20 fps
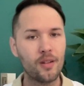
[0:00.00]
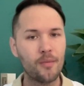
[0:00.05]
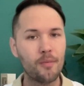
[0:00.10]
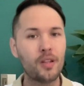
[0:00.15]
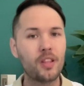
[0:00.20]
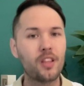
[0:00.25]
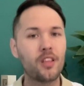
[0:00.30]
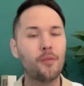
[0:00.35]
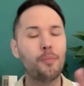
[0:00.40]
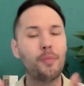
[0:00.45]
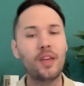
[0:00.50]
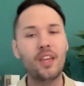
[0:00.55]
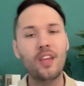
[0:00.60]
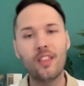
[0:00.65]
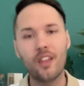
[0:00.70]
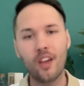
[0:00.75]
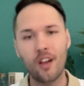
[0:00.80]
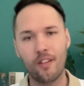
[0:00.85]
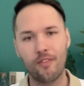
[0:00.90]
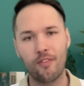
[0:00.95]
But to be
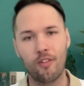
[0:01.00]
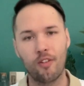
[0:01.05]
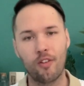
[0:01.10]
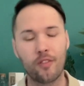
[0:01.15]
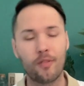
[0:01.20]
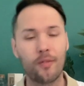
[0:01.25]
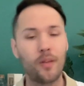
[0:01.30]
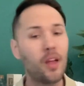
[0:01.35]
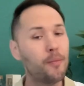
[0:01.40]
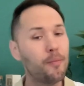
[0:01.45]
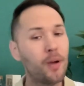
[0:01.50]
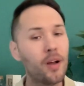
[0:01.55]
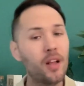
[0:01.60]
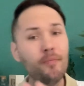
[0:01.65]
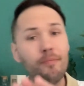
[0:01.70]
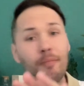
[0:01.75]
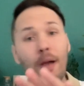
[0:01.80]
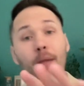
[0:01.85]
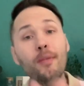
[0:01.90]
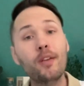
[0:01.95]
there for us.
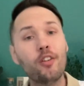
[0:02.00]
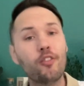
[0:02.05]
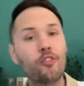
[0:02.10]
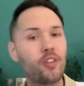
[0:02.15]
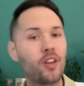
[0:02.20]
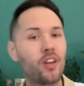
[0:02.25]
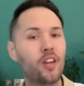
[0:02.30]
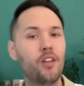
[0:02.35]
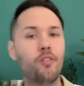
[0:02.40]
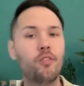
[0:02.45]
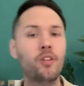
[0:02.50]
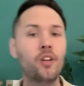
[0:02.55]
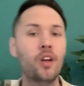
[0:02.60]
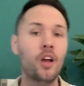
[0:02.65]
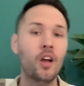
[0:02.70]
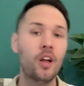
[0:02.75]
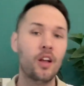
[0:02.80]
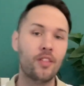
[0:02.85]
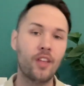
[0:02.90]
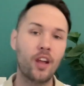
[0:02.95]
But maybe you're sitting
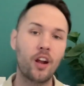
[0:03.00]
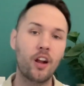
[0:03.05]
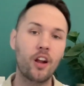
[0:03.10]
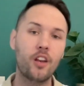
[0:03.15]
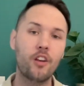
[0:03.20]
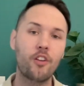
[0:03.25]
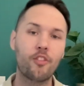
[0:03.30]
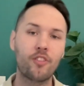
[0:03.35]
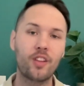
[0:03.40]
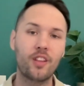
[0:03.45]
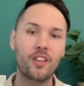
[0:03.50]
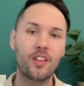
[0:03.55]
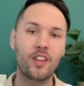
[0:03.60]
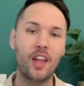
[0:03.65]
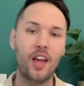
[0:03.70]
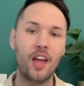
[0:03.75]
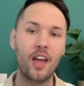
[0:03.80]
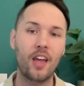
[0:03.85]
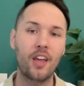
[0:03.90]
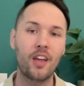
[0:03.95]
there in your seat
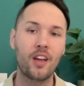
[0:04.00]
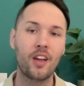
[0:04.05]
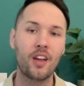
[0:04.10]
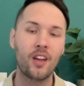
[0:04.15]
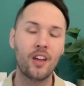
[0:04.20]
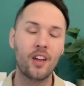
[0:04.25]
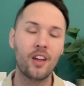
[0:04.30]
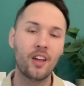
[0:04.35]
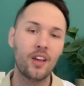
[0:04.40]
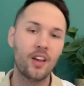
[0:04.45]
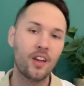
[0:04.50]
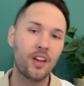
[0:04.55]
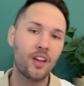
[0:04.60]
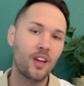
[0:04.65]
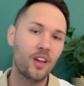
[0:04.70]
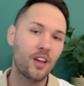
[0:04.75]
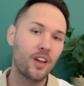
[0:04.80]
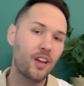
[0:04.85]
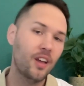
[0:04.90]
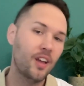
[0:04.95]
today
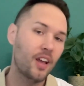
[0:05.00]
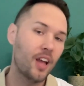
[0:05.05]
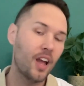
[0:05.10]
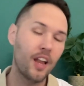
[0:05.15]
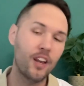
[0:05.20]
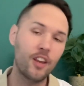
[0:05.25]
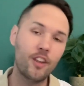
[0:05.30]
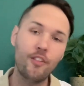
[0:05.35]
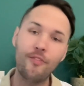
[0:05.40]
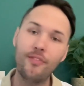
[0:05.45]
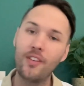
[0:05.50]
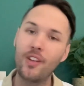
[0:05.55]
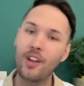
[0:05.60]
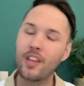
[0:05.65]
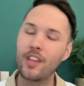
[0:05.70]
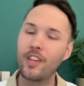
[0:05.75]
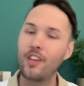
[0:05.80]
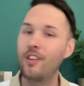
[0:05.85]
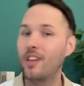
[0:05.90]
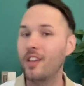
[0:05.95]
and you feel
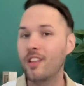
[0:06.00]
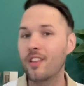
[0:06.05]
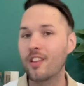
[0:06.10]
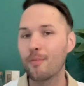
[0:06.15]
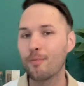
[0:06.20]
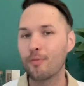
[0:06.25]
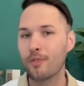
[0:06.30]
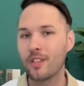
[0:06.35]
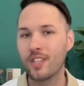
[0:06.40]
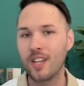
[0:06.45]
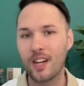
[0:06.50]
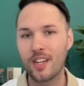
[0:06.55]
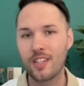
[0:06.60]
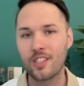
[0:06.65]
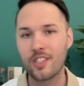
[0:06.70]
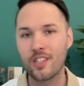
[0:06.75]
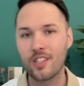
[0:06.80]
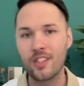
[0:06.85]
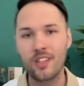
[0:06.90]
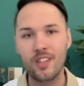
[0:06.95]
like you need some
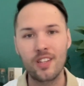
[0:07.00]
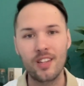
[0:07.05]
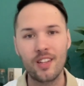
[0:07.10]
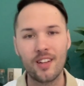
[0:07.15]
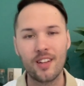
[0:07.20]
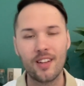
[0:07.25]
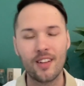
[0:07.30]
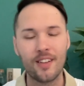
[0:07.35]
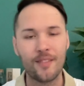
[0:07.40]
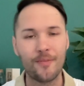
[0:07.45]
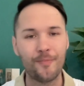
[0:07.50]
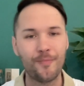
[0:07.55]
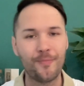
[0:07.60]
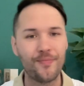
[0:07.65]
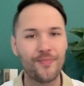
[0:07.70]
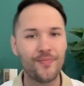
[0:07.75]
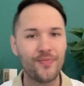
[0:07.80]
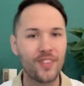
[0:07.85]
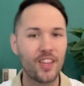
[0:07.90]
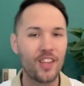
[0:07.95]
protection.
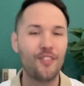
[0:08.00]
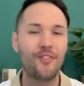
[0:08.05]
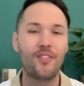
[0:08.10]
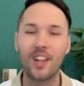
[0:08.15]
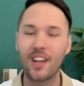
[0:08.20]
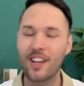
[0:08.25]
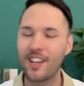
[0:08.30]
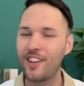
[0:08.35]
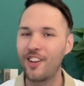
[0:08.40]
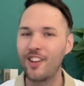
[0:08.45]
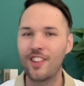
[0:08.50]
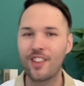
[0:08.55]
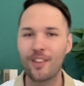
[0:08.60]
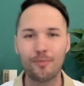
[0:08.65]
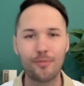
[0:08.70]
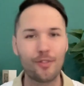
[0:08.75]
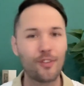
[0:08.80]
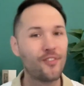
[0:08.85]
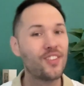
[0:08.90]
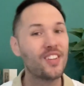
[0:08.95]
You feel like you need
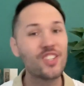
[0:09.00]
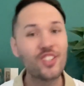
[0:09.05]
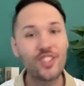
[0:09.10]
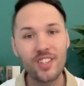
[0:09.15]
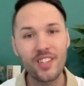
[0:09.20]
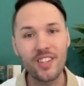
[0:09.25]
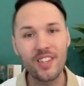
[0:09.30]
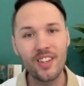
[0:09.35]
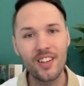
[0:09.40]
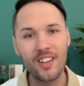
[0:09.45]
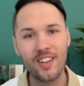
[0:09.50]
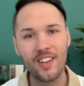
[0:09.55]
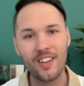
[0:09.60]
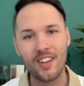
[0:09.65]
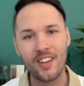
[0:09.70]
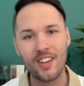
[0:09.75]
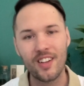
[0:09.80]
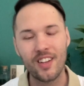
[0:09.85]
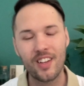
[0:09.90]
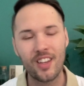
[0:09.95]
some provision.
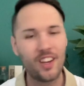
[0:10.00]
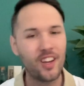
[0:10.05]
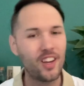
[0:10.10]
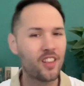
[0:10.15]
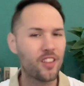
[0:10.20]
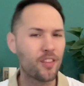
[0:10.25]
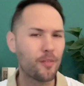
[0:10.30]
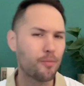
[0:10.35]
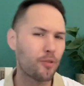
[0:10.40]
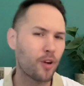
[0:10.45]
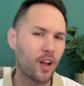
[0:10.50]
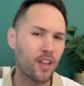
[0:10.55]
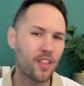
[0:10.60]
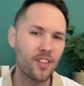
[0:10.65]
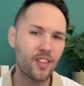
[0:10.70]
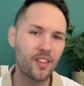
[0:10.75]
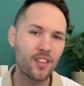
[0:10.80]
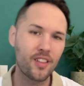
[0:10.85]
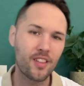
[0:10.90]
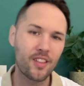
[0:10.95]
You need some
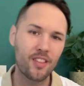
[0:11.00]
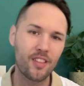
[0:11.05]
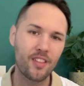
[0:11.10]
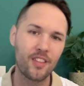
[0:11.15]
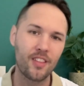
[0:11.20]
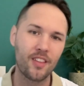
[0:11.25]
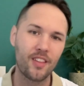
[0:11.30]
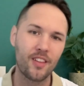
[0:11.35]
presence.